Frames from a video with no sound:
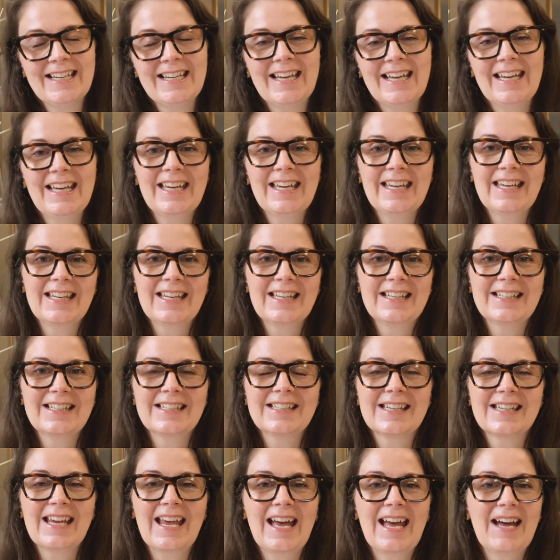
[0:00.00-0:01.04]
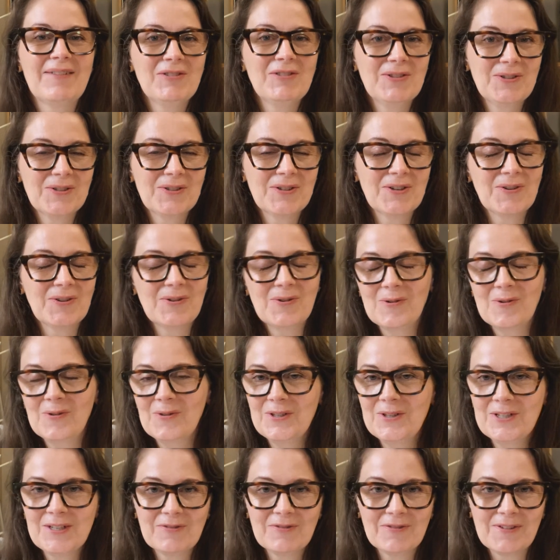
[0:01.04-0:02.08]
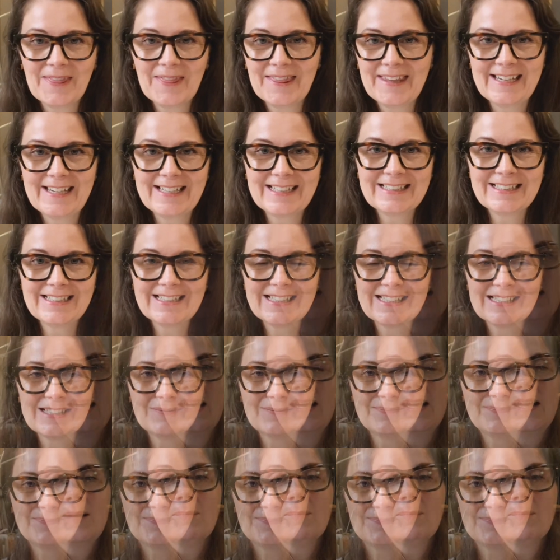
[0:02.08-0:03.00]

and have a look at all the different things.